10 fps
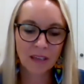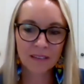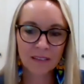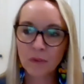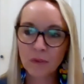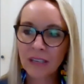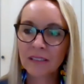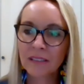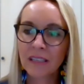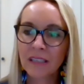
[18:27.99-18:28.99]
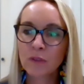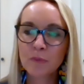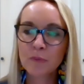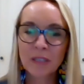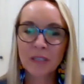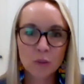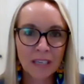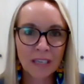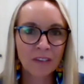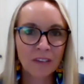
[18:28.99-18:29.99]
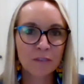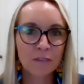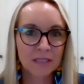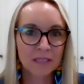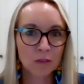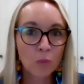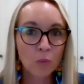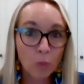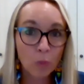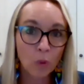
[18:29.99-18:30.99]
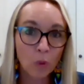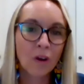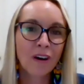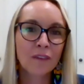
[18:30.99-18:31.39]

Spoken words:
And they reckon if you spend 25% or more